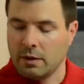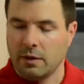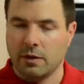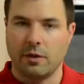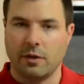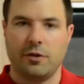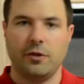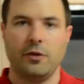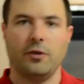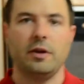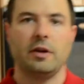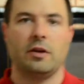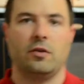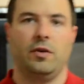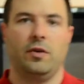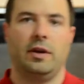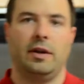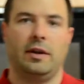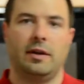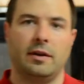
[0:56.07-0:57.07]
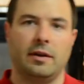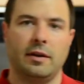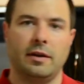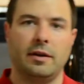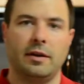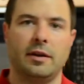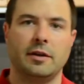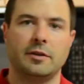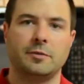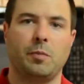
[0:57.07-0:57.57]
The third ingredient
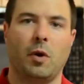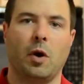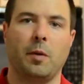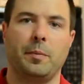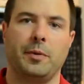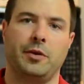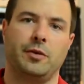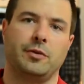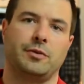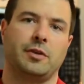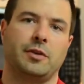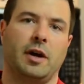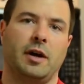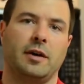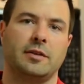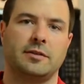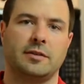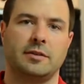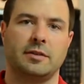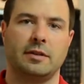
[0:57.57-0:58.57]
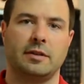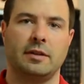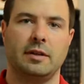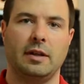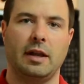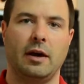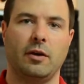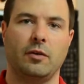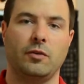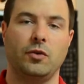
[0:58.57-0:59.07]
is barbecue sauce.
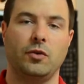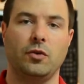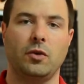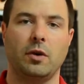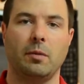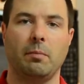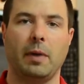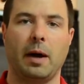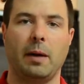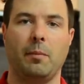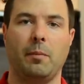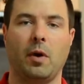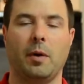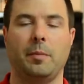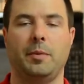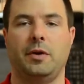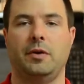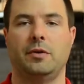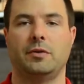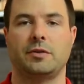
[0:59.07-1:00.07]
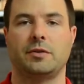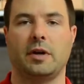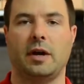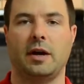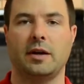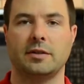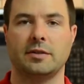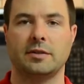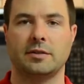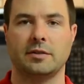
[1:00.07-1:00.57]
Now, you can buy barbecue
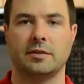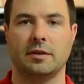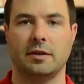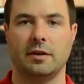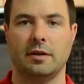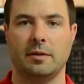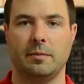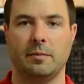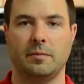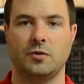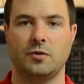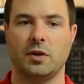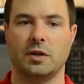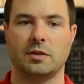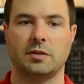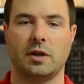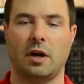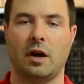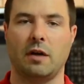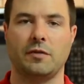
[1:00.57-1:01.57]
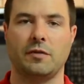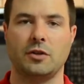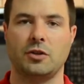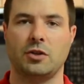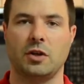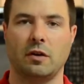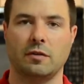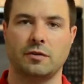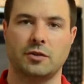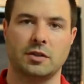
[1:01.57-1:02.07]
sauce just off the
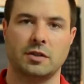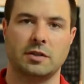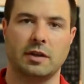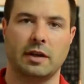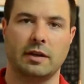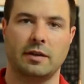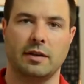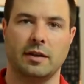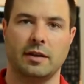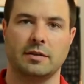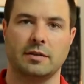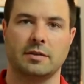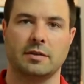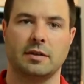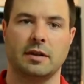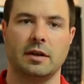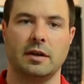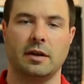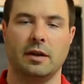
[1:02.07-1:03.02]
shelf, just like this.